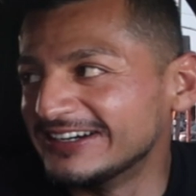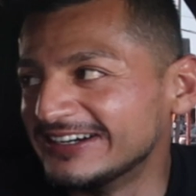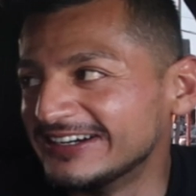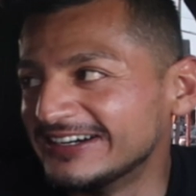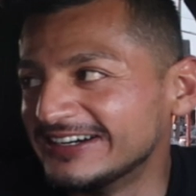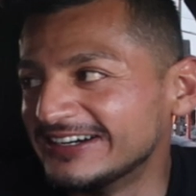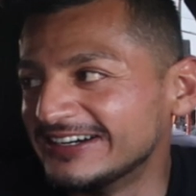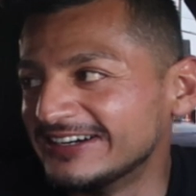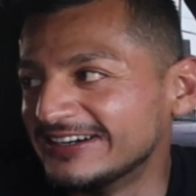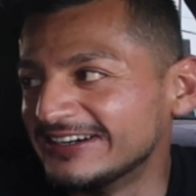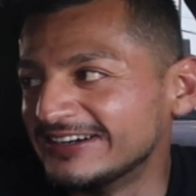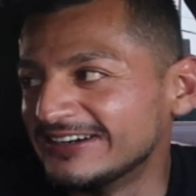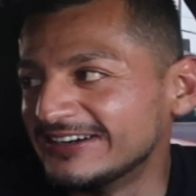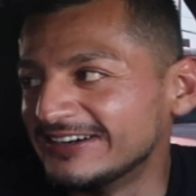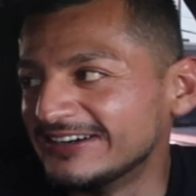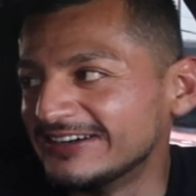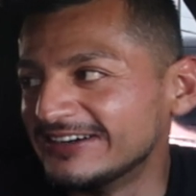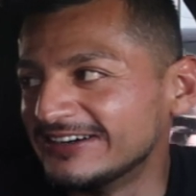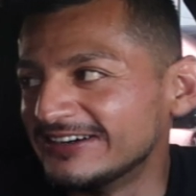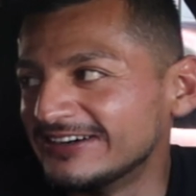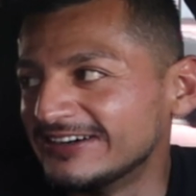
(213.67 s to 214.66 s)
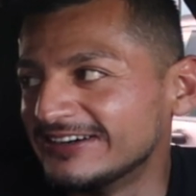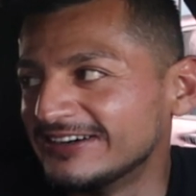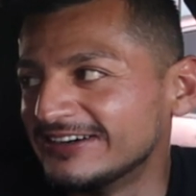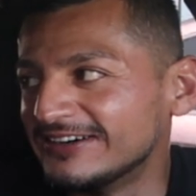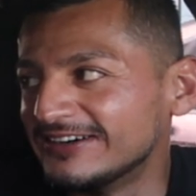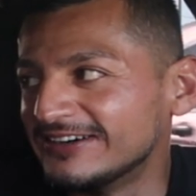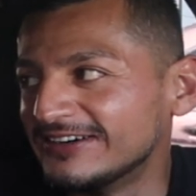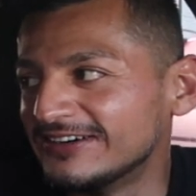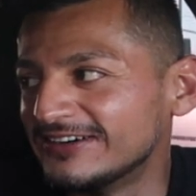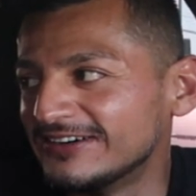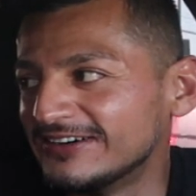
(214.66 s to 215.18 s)

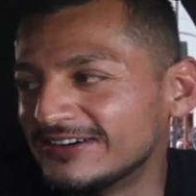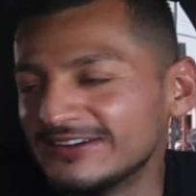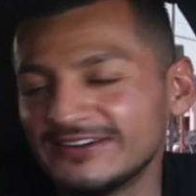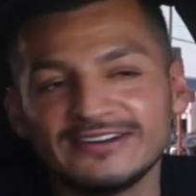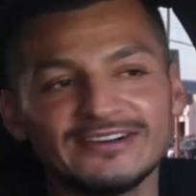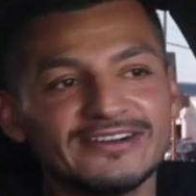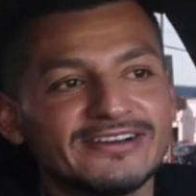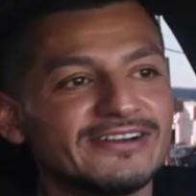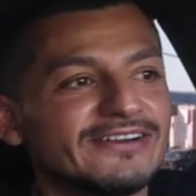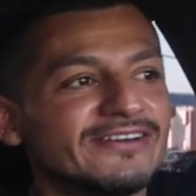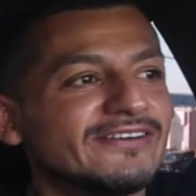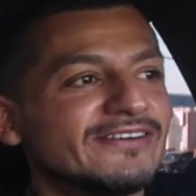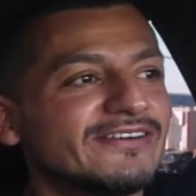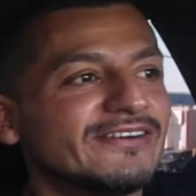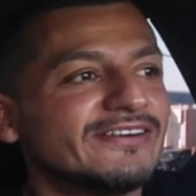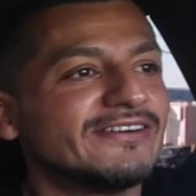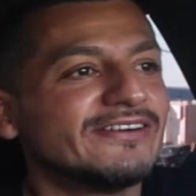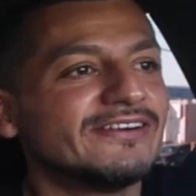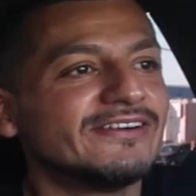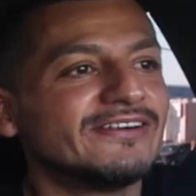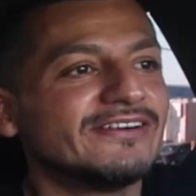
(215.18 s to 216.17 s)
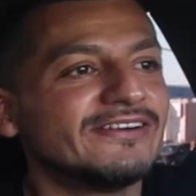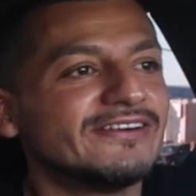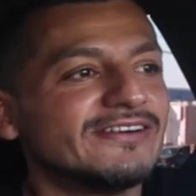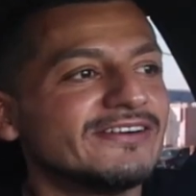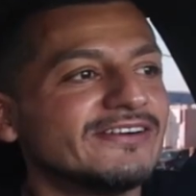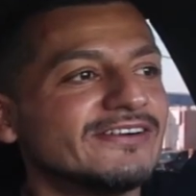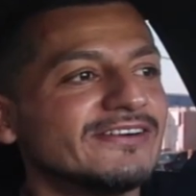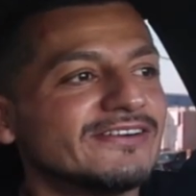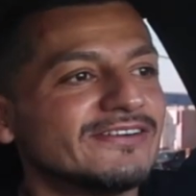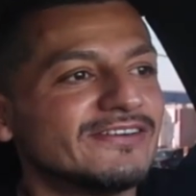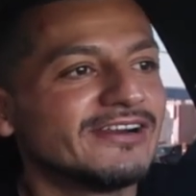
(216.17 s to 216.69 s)

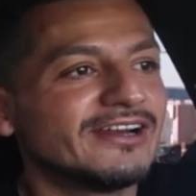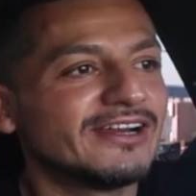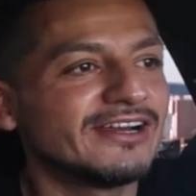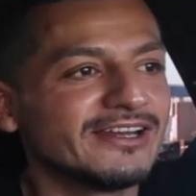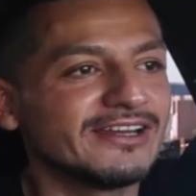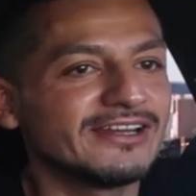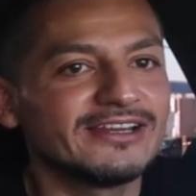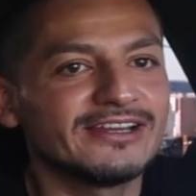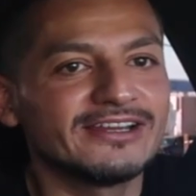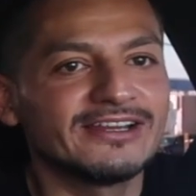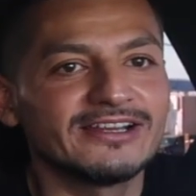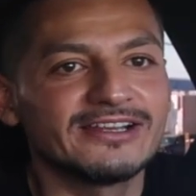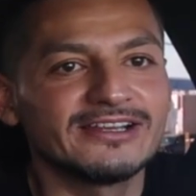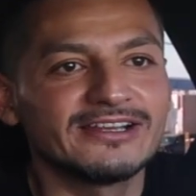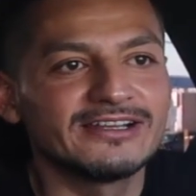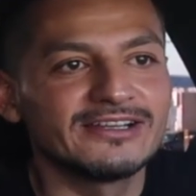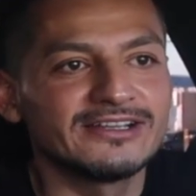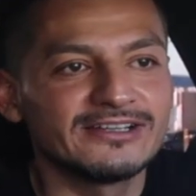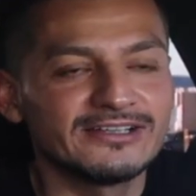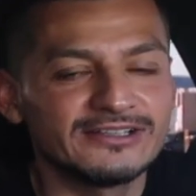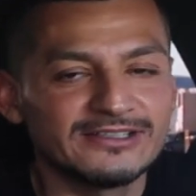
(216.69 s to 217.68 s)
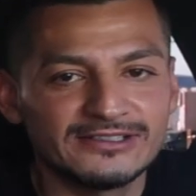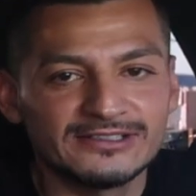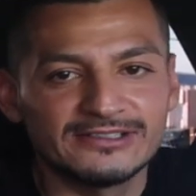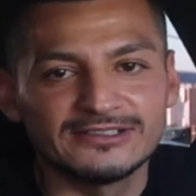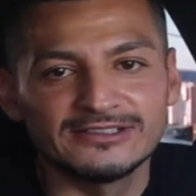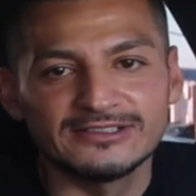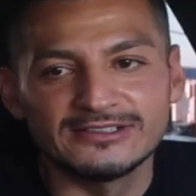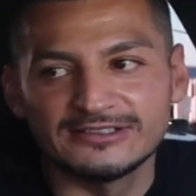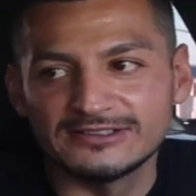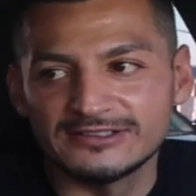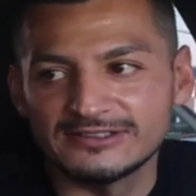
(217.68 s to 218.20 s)

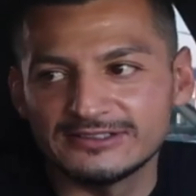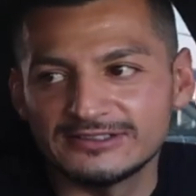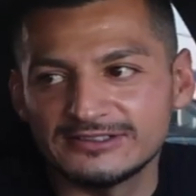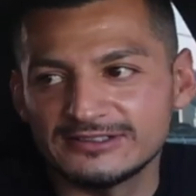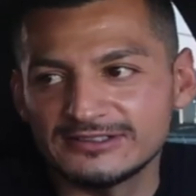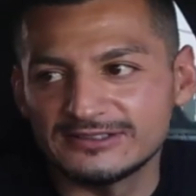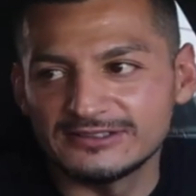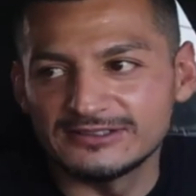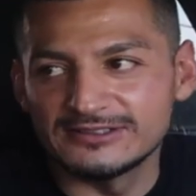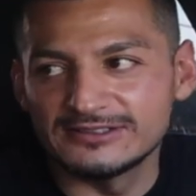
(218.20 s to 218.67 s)
No words are spoken by the person on screen.